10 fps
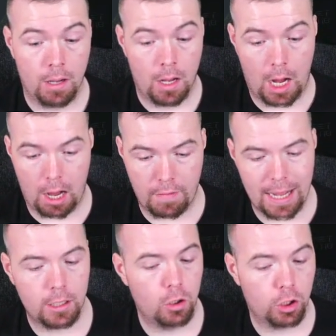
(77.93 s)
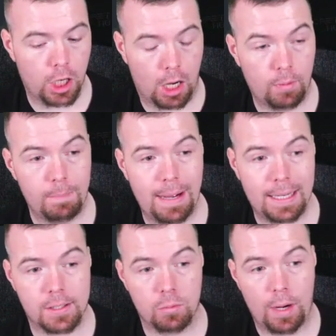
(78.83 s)
I've had a look. I went
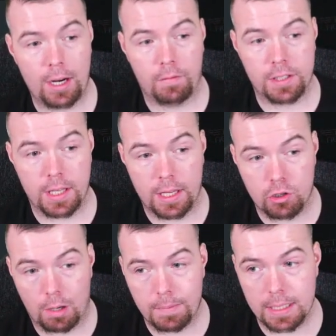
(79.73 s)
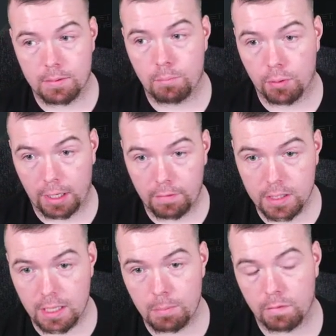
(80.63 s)
back to when, obviously, they dropped this
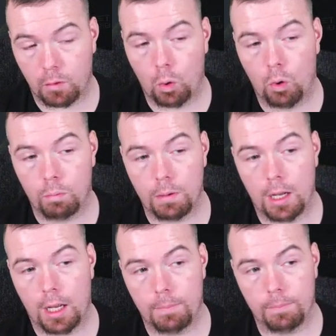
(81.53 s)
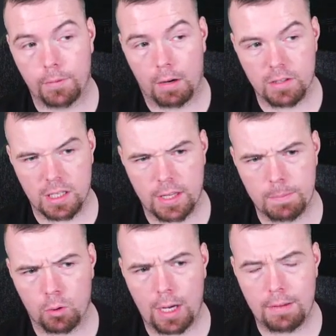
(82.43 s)
previously before. Obviously, they
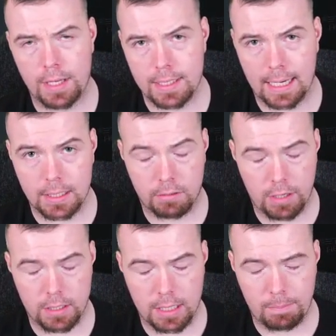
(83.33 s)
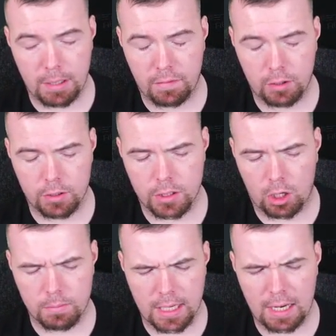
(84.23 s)
brought out the attackers, defenders, and midfielders
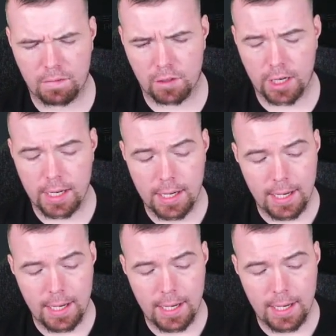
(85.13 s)
times 83.